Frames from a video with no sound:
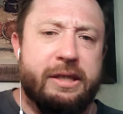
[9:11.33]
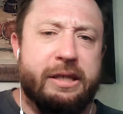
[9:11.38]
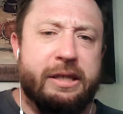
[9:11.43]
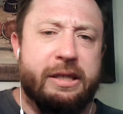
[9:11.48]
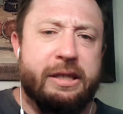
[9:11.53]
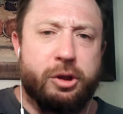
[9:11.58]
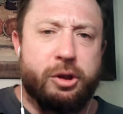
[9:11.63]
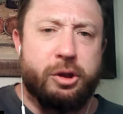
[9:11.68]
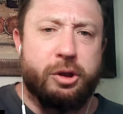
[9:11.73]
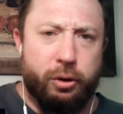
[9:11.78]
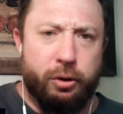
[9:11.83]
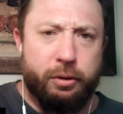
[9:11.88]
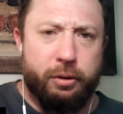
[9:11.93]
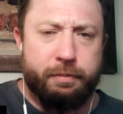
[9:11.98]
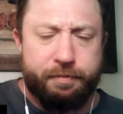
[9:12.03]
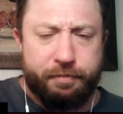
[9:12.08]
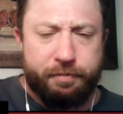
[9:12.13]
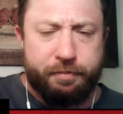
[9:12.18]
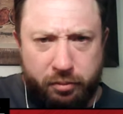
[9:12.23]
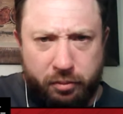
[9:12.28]
episode
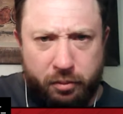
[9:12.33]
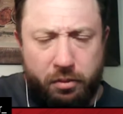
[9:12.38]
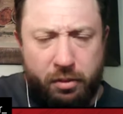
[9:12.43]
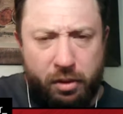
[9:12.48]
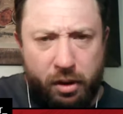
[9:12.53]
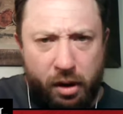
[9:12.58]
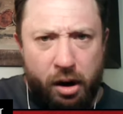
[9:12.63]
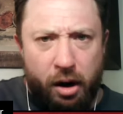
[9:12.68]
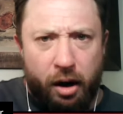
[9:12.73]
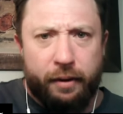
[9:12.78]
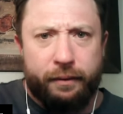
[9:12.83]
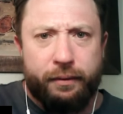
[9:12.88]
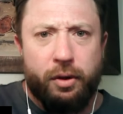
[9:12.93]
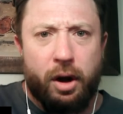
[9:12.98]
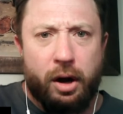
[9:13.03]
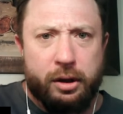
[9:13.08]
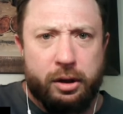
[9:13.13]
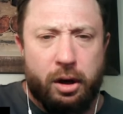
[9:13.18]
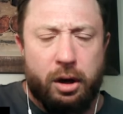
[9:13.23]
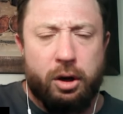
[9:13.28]
of
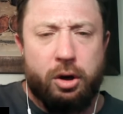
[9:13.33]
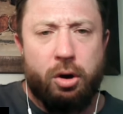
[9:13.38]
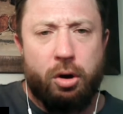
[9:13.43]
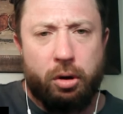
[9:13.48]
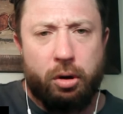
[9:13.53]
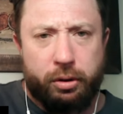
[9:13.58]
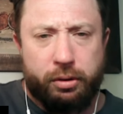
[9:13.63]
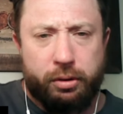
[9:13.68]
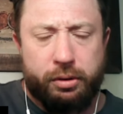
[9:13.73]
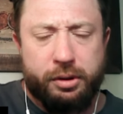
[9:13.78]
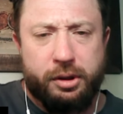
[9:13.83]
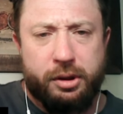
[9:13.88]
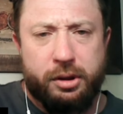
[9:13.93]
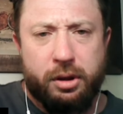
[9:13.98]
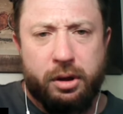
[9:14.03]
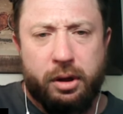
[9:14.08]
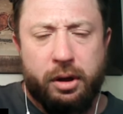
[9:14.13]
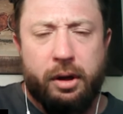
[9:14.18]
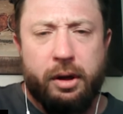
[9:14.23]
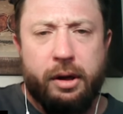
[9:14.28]
Locked On Cardinals
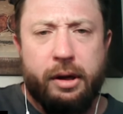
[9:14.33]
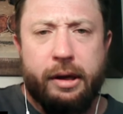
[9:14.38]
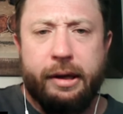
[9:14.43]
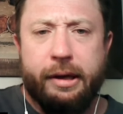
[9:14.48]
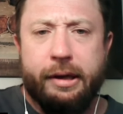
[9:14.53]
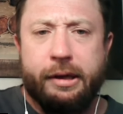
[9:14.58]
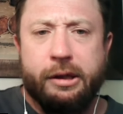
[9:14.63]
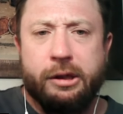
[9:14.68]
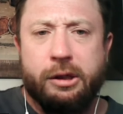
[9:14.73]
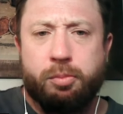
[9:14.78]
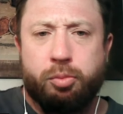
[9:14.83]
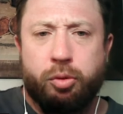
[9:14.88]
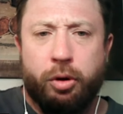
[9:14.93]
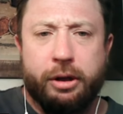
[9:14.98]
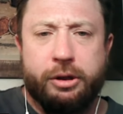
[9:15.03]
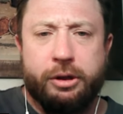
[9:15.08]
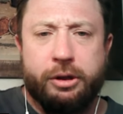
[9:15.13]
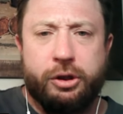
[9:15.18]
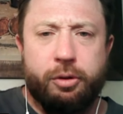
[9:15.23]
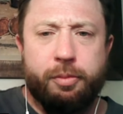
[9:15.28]
is
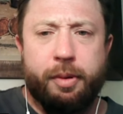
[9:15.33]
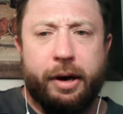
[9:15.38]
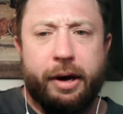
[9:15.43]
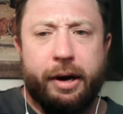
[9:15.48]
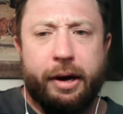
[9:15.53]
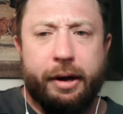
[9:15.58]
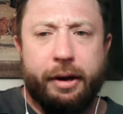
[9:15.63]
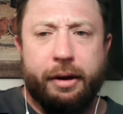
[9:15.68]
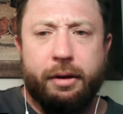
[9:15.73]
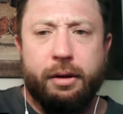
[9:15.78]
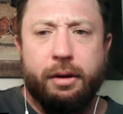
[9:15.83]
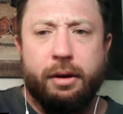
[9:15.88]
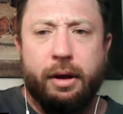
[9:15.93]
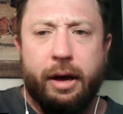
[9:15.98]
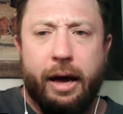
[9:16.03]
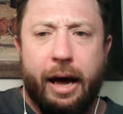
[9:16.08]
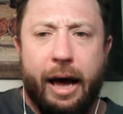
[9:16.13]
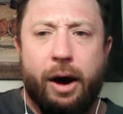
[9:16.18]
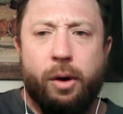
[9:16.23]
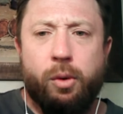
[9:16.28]
brought to you by
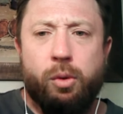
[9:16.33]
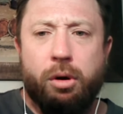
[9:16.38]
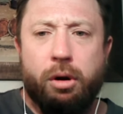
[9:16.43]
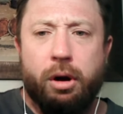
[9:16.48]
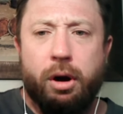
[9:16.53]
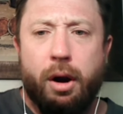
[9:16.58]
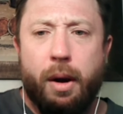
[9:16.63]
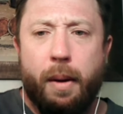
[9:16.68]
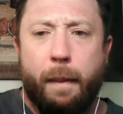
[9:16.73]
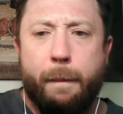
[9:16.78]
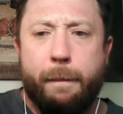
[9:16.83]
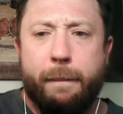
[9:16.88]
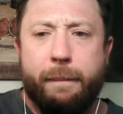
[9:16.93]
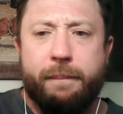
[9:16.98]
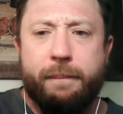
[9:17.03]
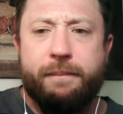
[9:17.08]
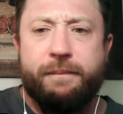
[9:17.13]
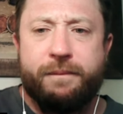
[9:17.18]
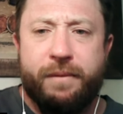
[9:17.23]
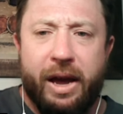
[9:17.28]
our
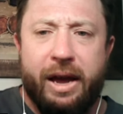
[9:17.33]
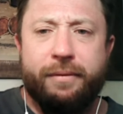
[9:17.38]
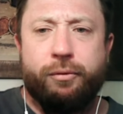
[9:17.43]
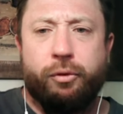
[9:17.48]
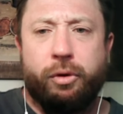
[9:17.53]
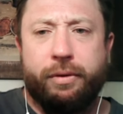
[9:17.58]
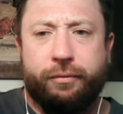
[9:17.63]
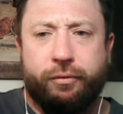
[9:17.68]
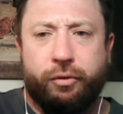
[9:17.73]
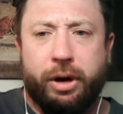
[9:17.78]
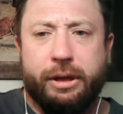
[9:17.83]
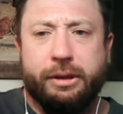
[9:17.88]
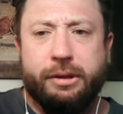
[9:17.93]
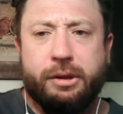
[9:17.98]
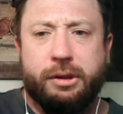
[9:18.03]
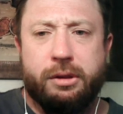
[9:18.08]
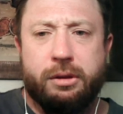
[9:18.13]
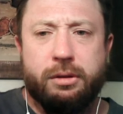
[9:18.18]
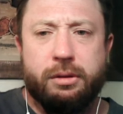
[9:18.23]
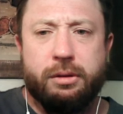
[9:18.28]
favorite
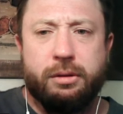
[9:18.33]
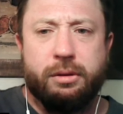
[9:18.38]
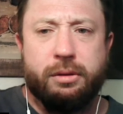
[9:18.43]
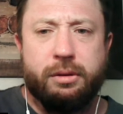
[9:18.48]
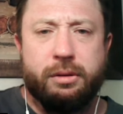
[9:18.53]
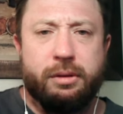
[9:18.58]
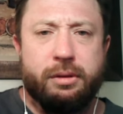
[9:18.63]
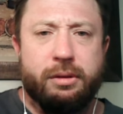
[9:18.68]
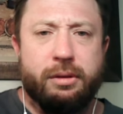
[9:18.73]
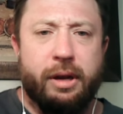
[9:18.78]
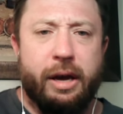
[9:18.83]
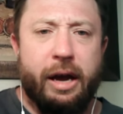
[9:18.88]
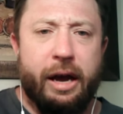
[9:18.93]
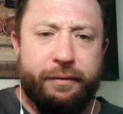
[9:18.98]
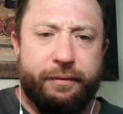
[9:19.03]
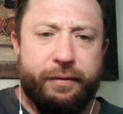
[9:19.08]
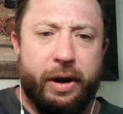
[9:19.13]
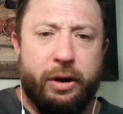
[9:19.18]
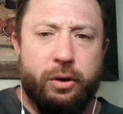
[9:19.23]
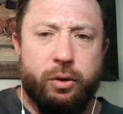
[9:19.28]
friends at
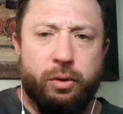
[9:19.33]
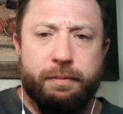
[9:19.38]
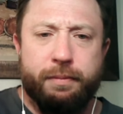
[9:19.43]
FanDuel.